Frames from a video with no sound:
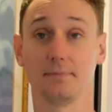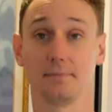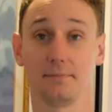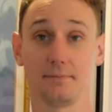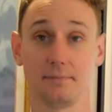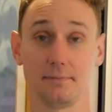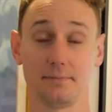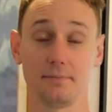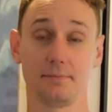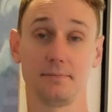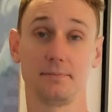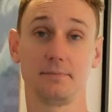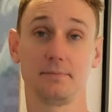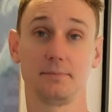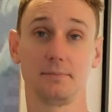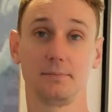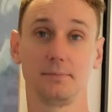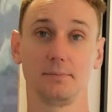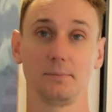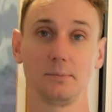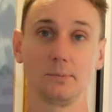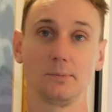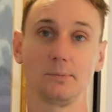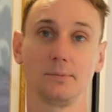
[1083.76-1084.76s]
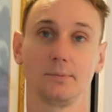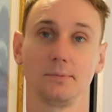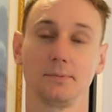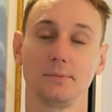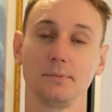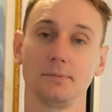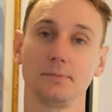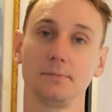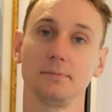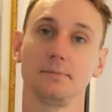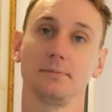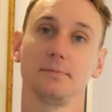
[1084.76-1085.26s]

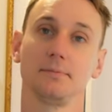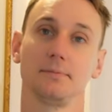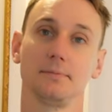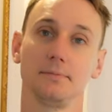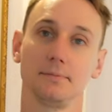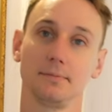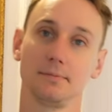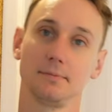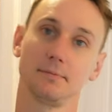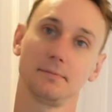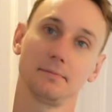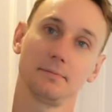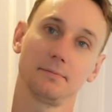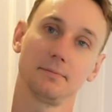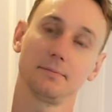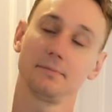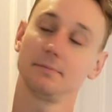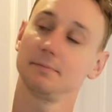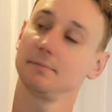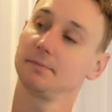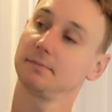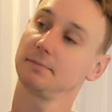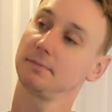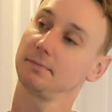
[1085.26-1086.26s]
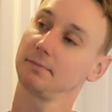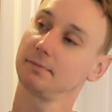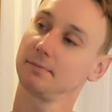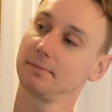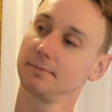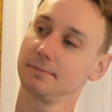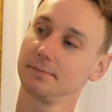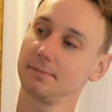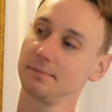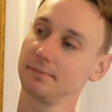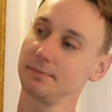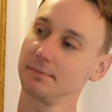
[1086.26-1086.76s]

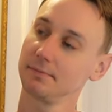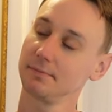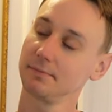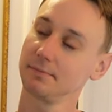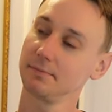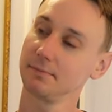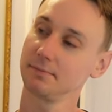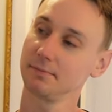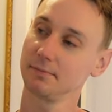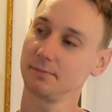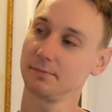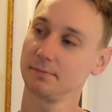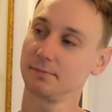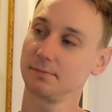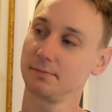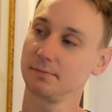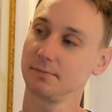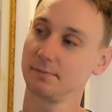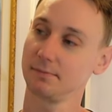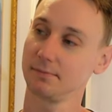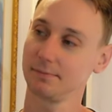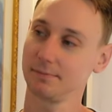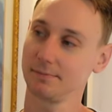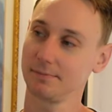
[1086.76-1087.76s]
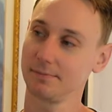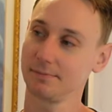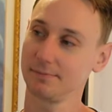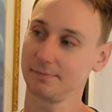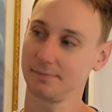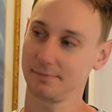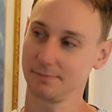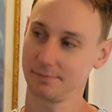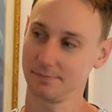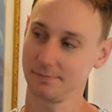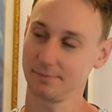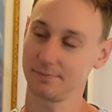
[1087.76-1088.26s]

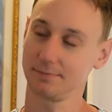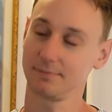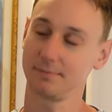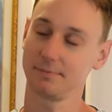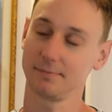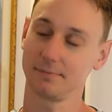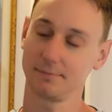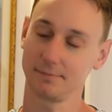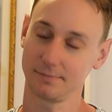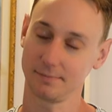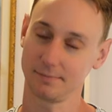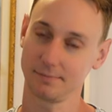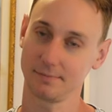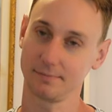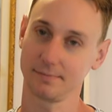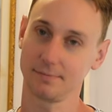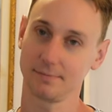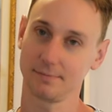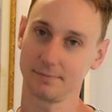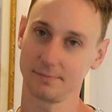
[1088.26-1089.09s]
This person isn't speaking.